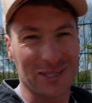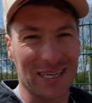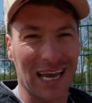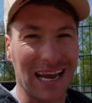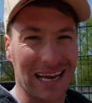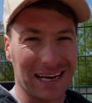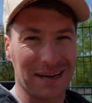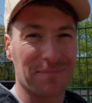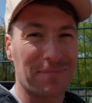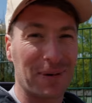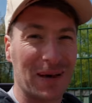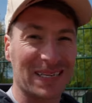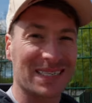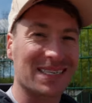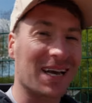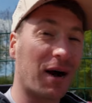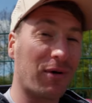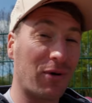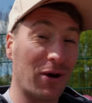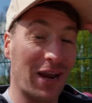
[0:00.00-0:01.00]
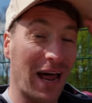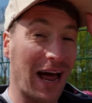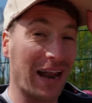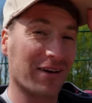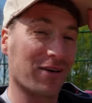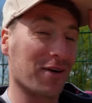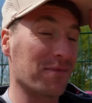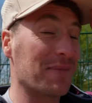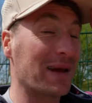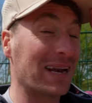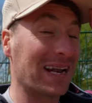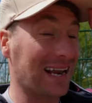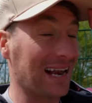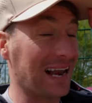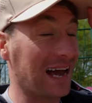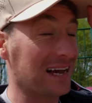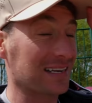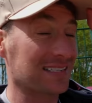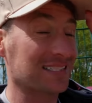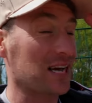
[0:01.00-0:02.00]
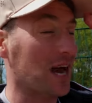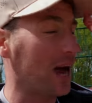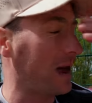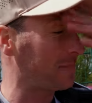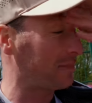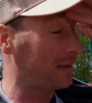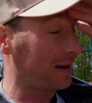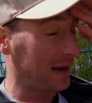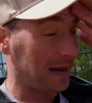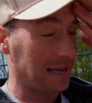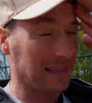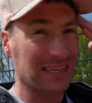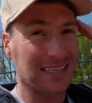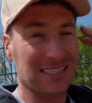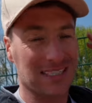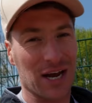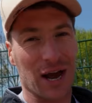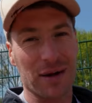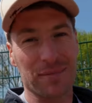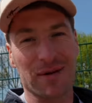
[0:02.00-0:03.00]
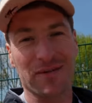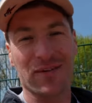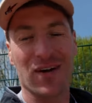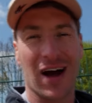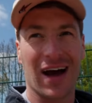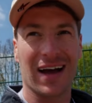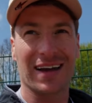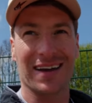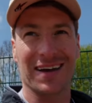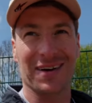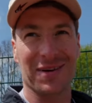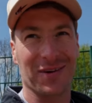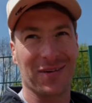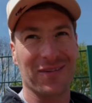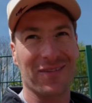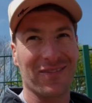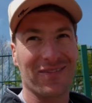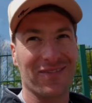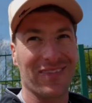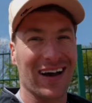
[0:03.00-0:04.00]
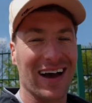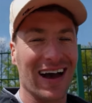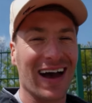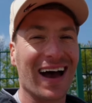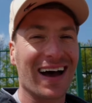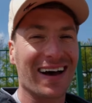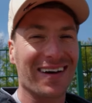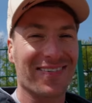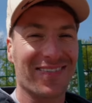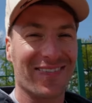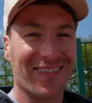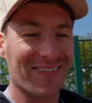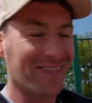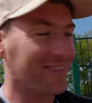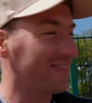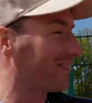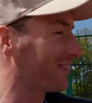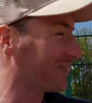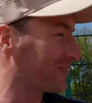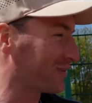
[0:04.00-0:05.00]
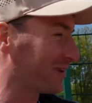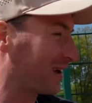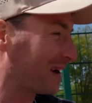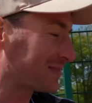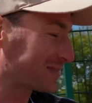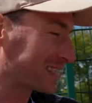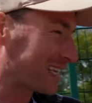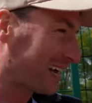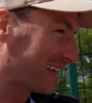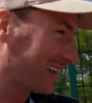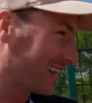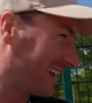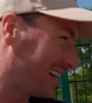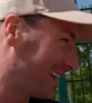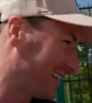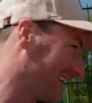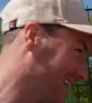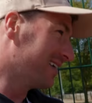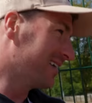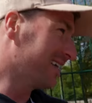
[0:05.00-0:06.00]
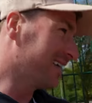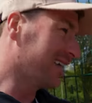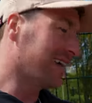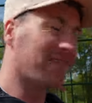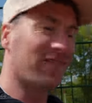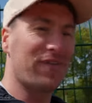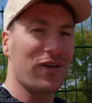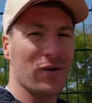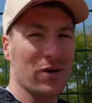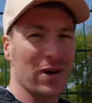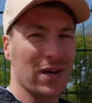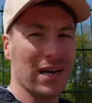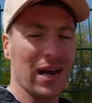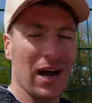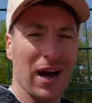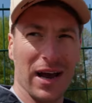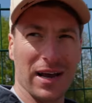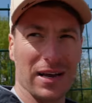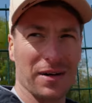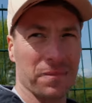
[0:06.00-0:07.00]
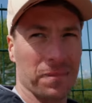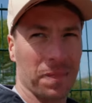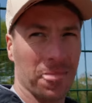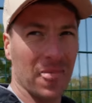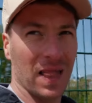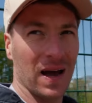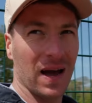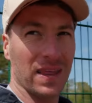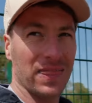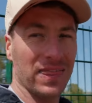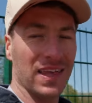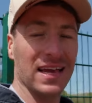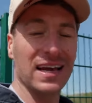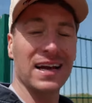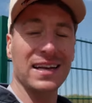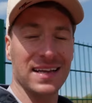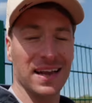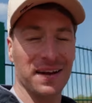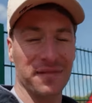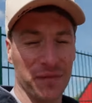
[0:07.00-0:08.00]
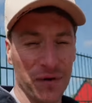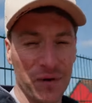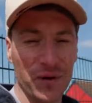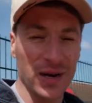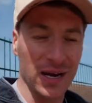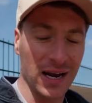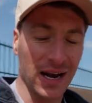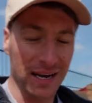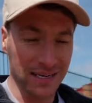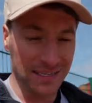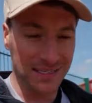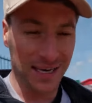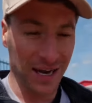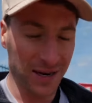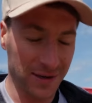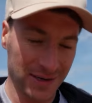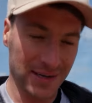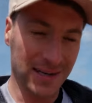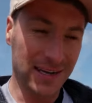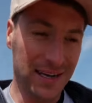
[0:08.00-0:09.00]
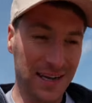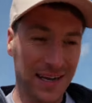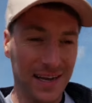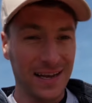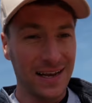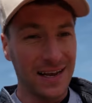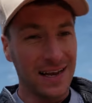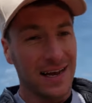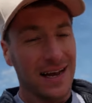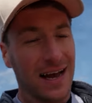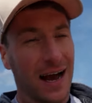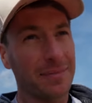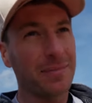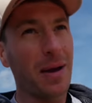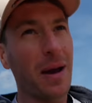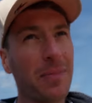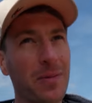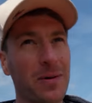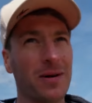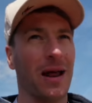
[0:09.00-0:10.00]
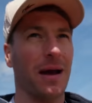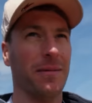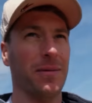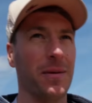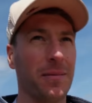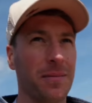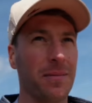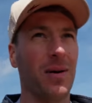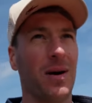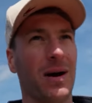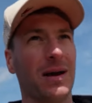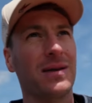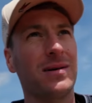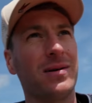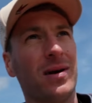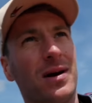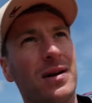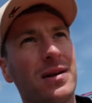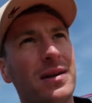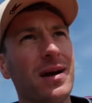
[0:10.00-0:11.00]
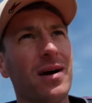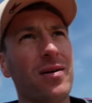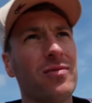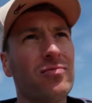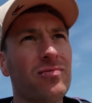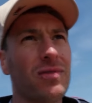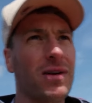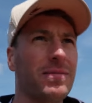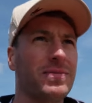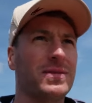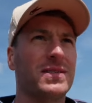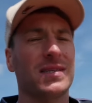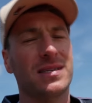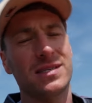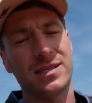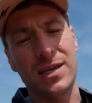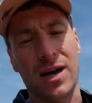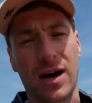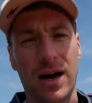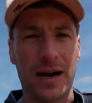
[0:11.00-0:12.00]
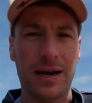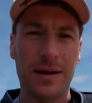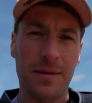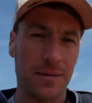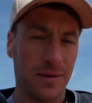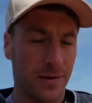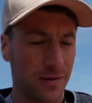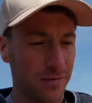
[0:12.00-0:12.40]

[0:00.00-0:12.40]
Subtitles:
taking the piss that I want under a minute last time, and this time I've got under, what was I then? A 49, I think. I've done a 49, so I'm happy with that. But my God, the old ribs side